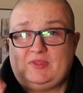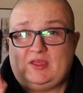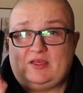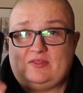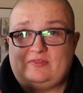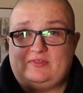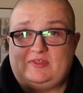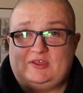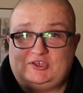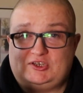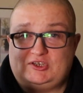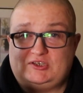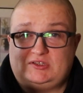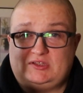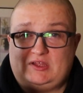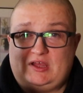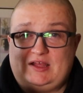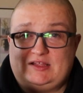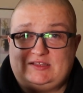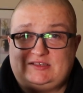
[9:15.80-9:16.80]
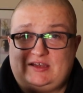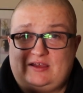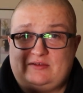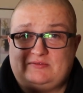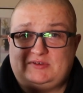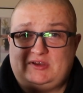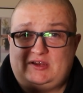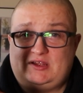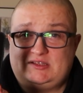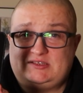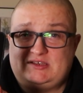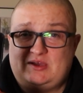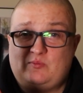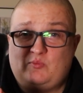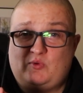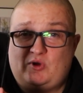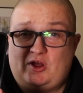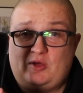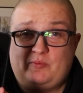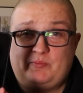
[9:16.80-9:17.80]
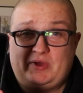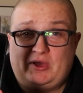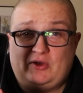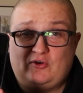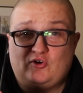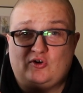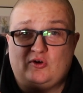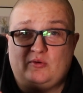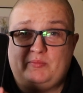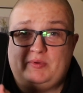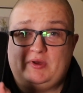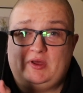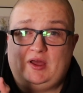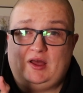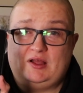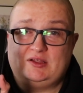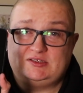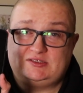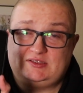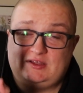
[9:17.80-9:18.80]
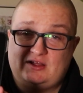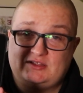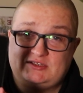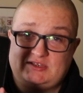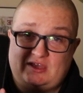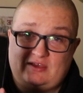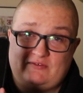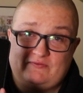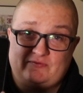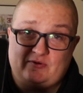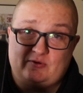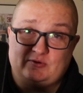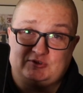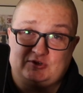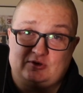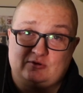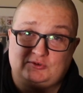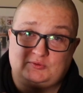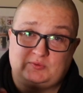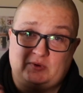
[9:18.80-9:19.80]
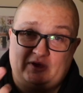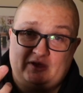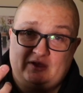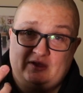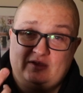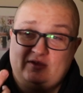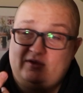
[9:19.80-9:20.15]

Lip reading: This is 9 times out of 10 what I'll pick up and start taking photos with.